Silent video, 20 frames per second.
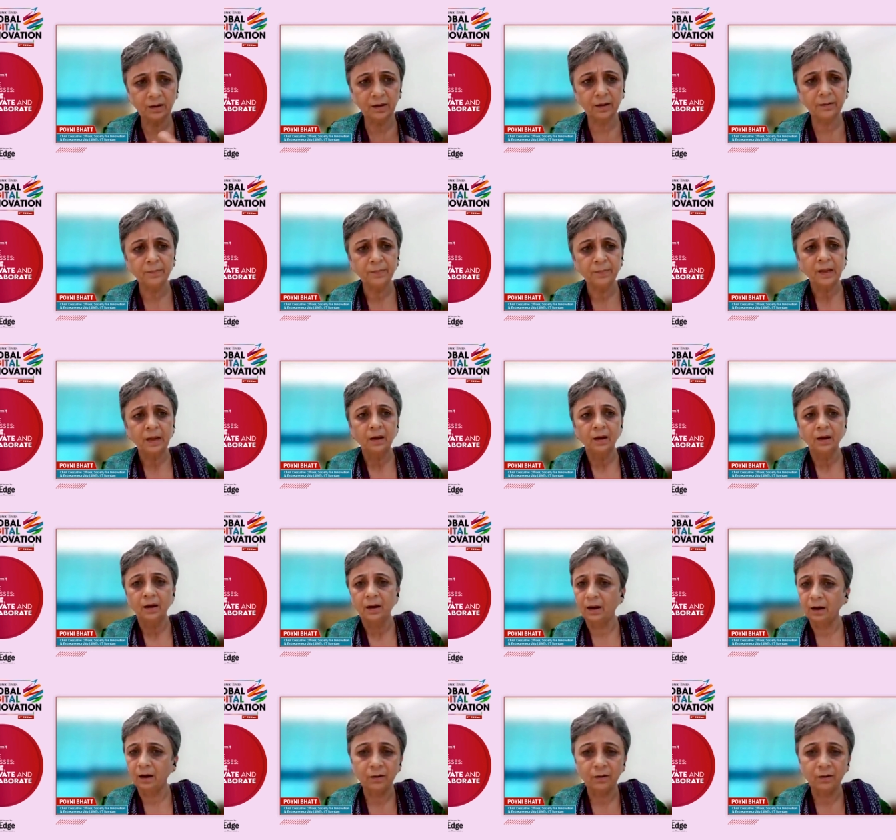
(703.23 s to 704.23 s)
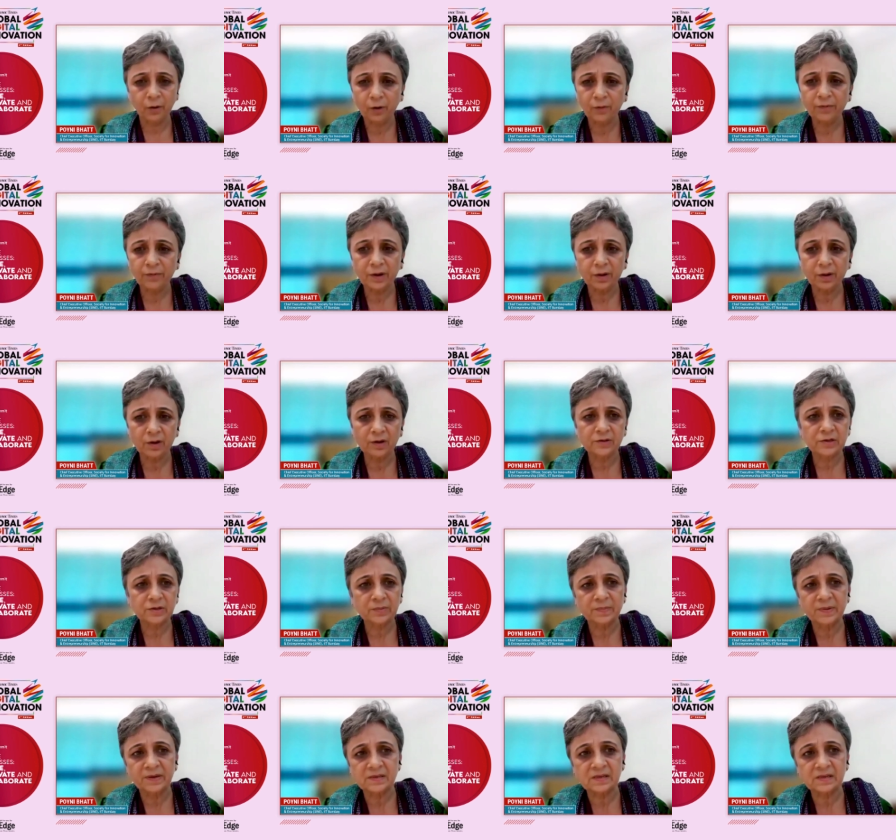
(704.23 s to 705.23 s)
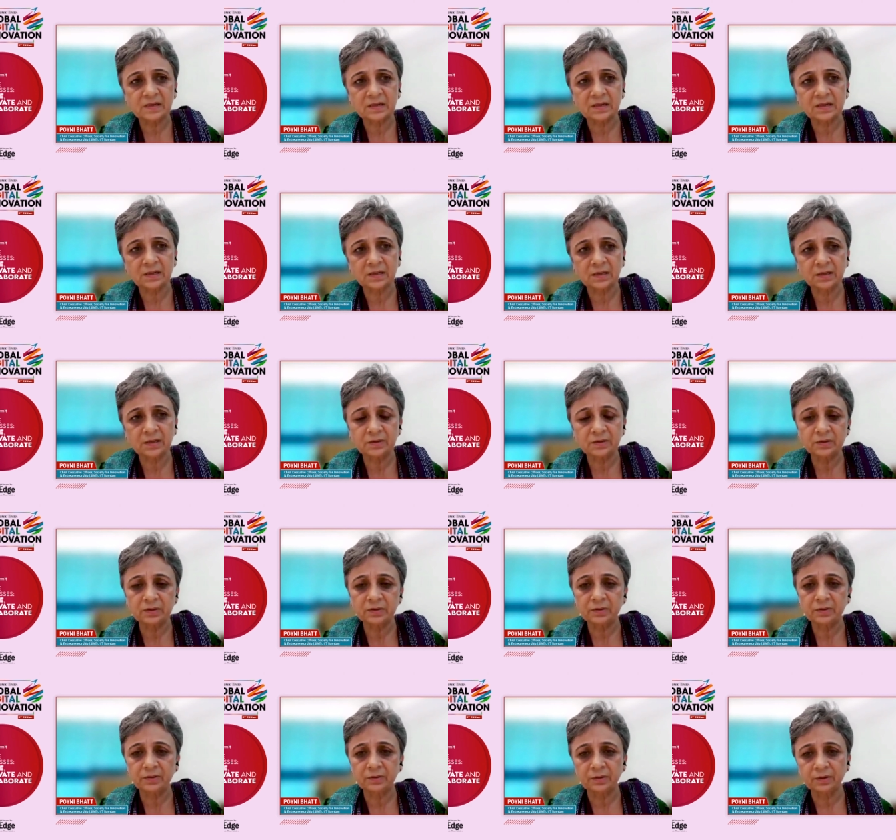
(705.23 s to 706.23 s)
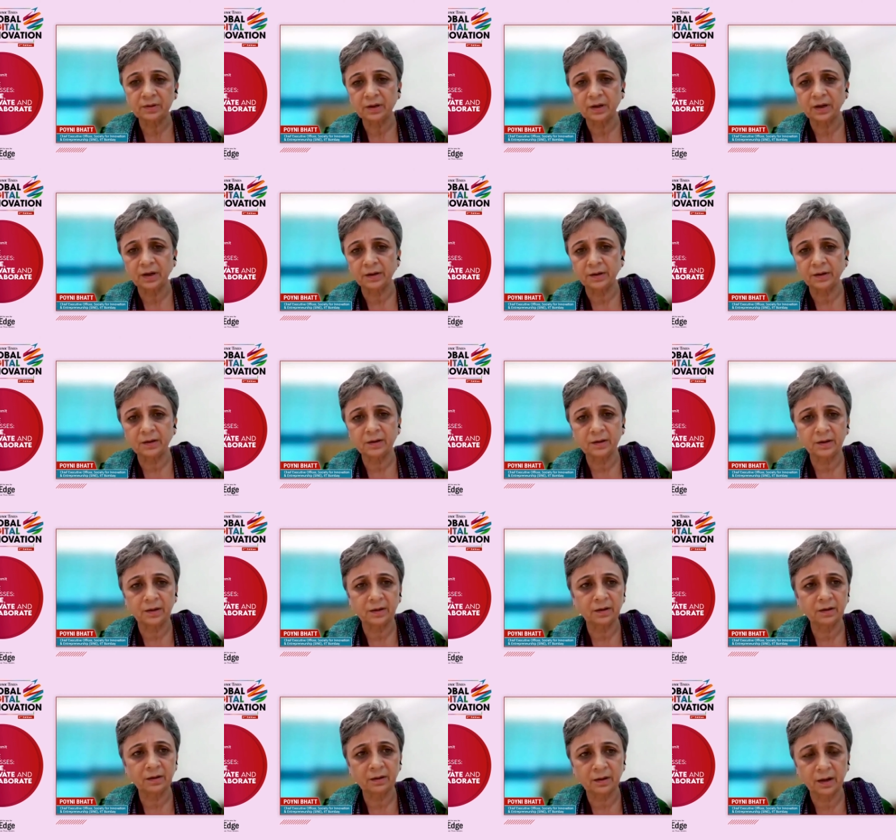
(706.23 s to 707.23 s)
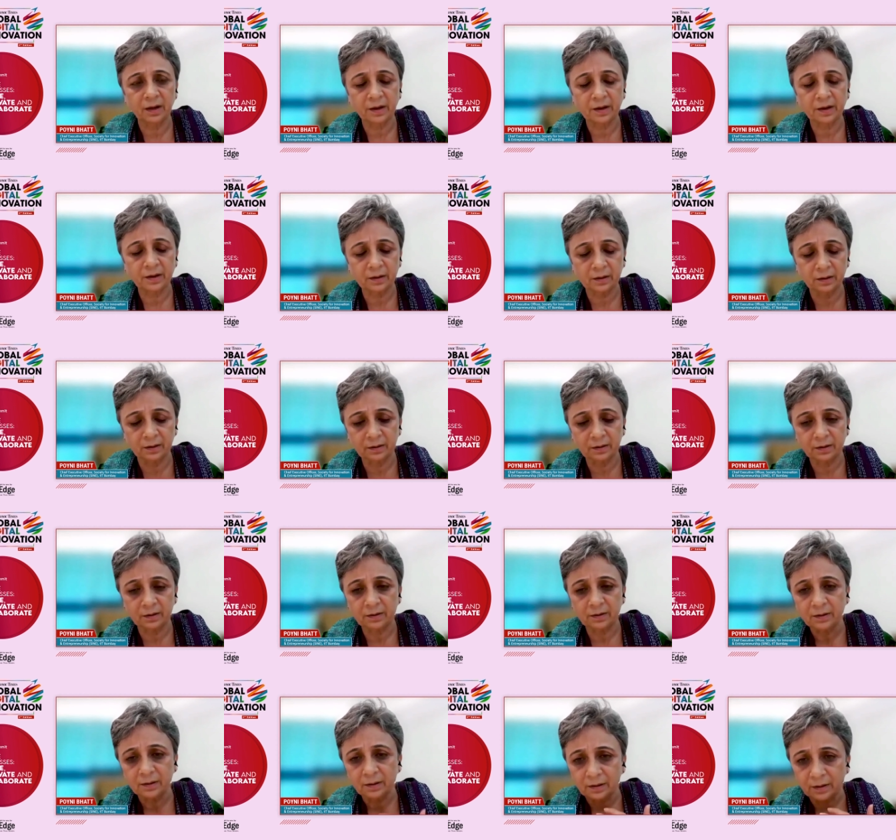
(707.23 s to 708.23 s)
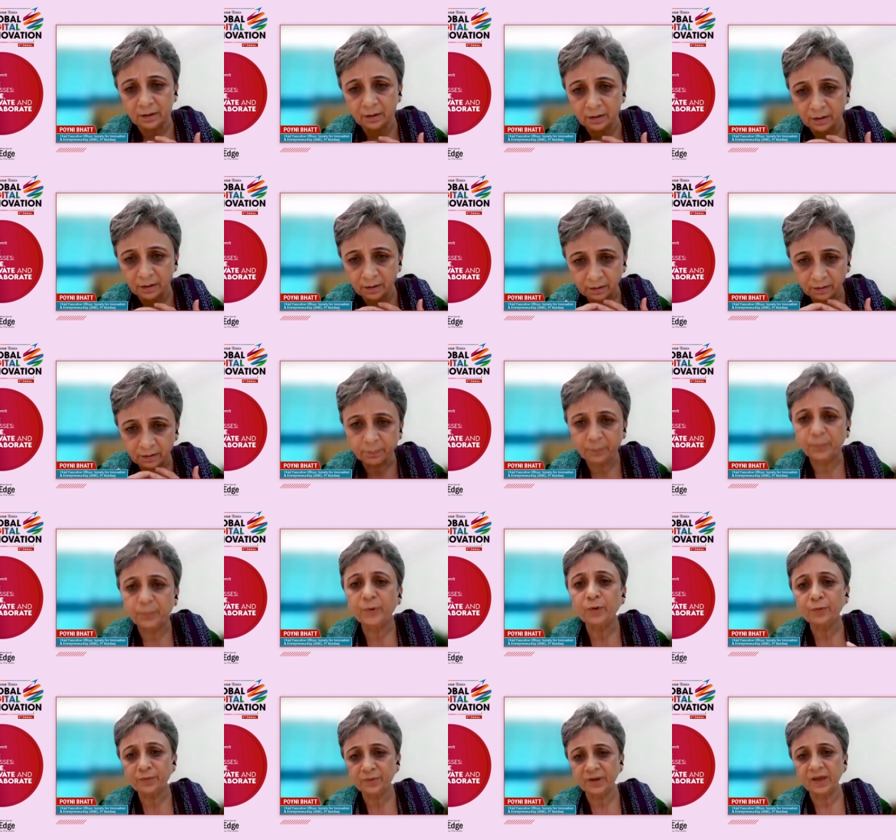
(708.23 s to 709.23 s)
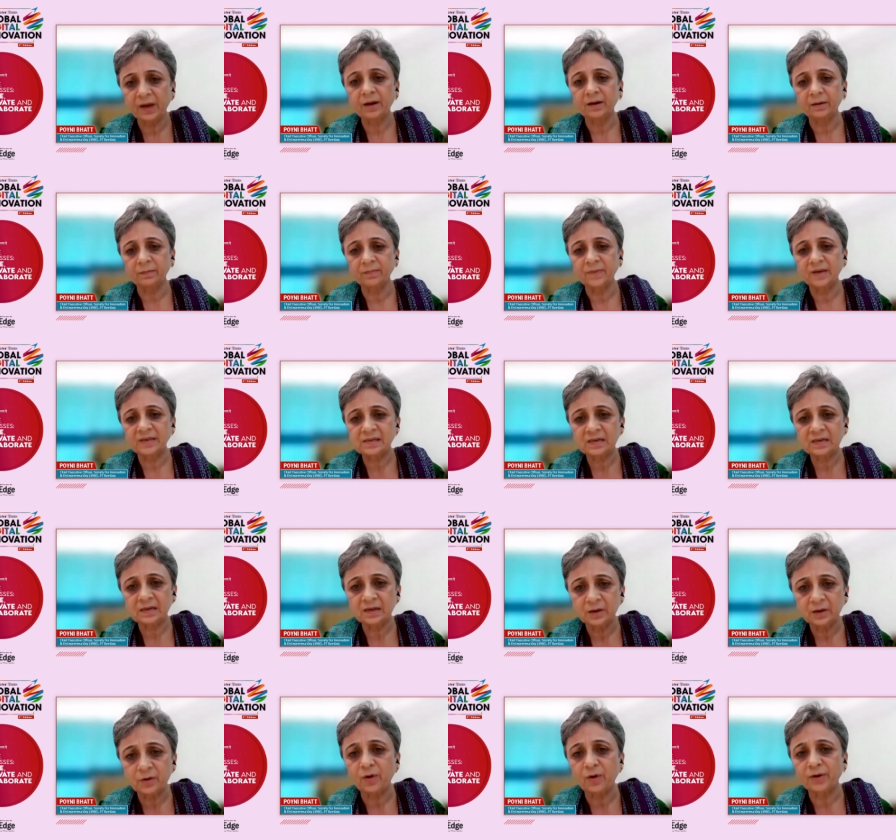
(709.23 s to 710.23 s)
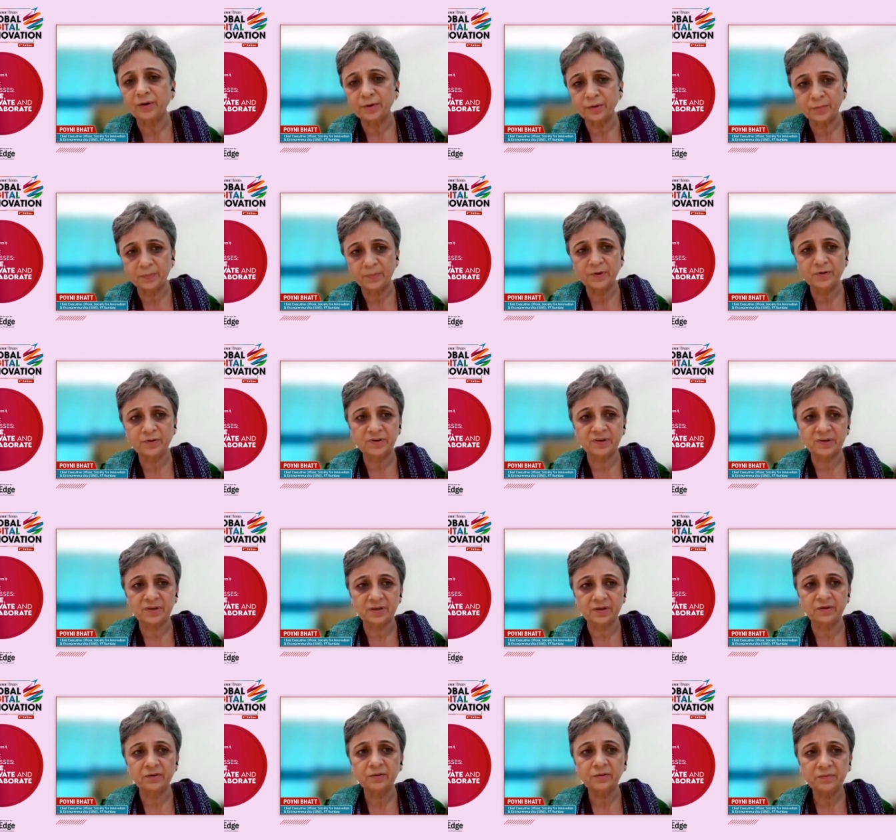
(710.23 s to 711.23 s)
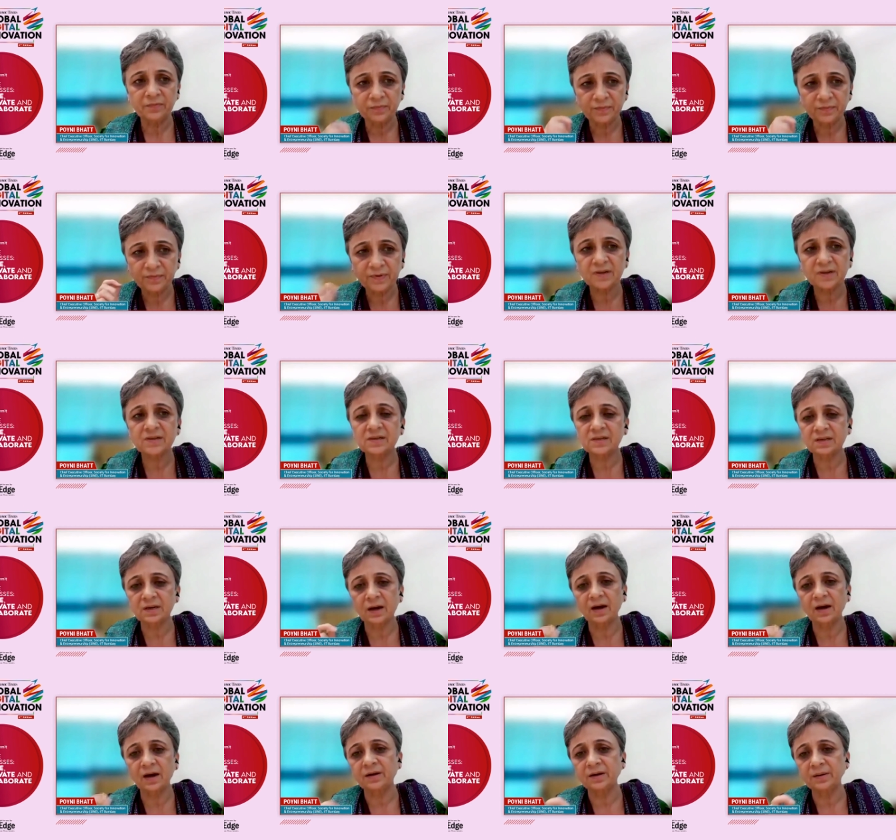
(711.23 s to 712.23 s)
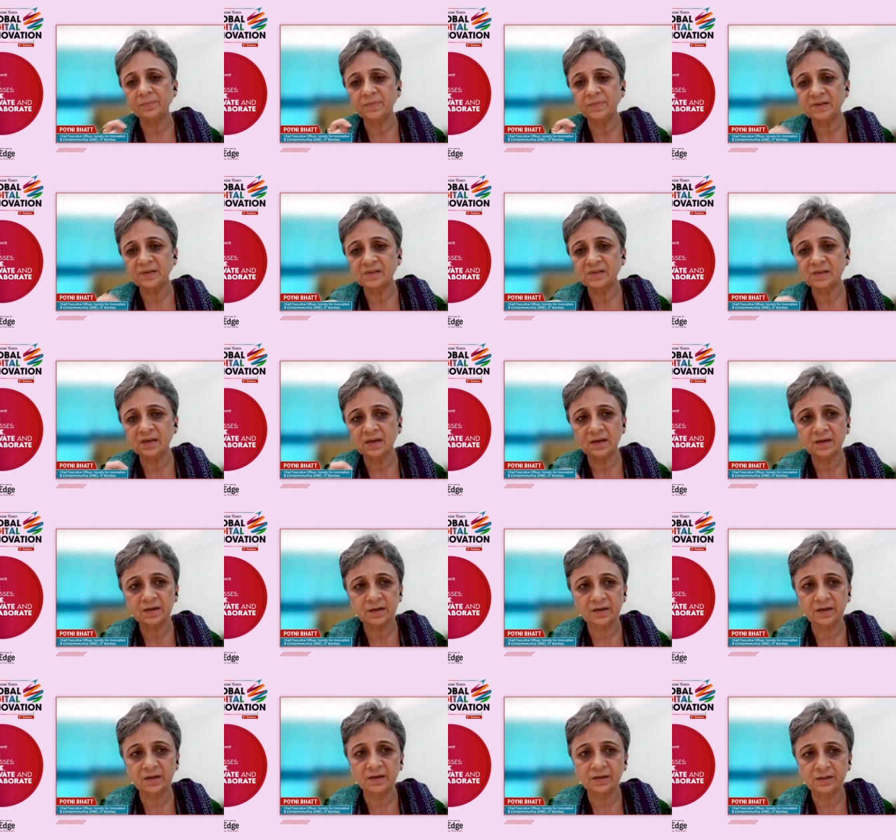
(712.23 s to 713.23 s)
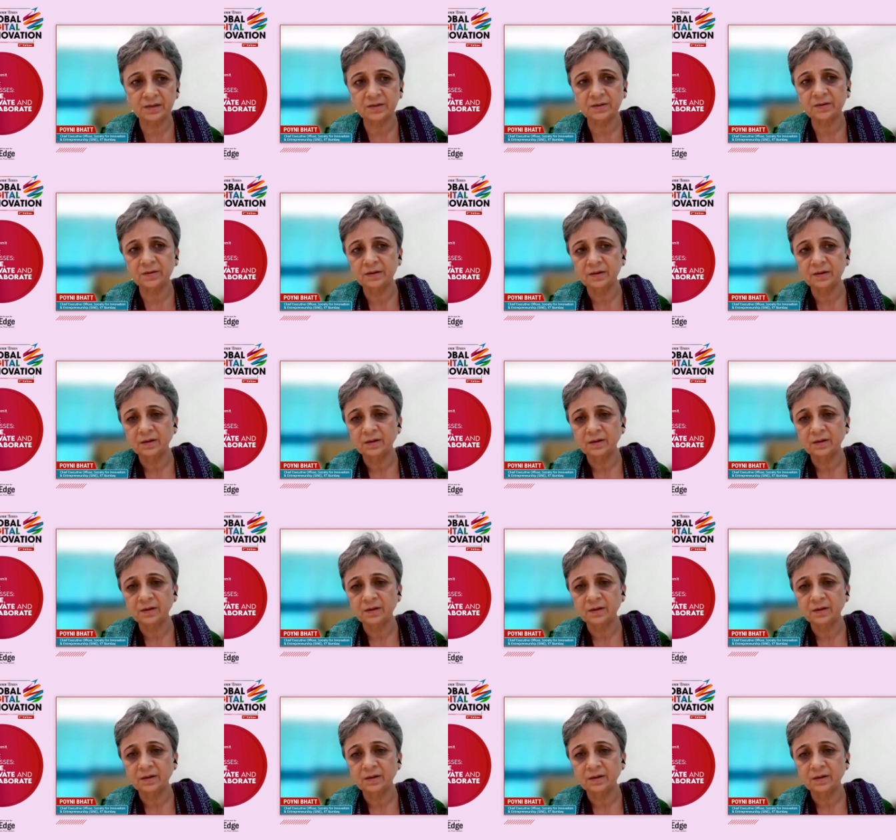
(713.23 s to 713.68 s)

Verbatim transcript: Yeah. Uh, COVID also basically, you know, I, like uh, proved their basically contribution. You know, first RT-PCR kit